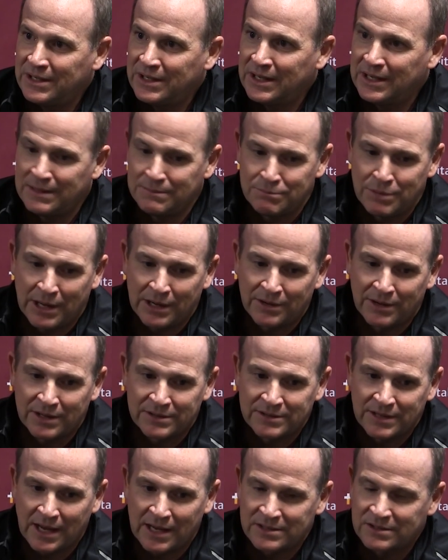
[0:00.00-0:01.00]
getting better
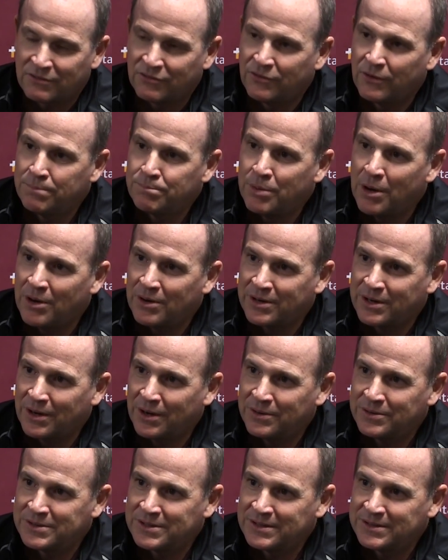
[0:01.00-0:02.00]
as a football
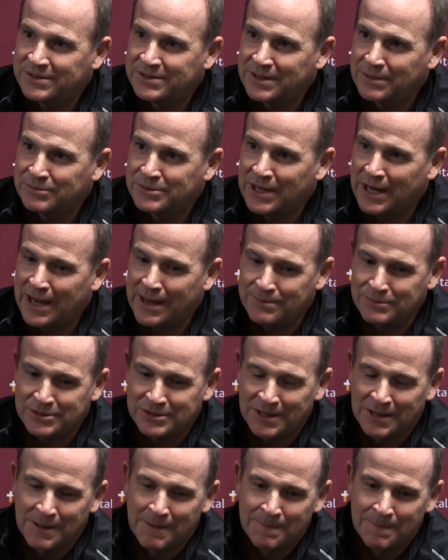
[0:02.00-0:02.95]
coach. And sometimes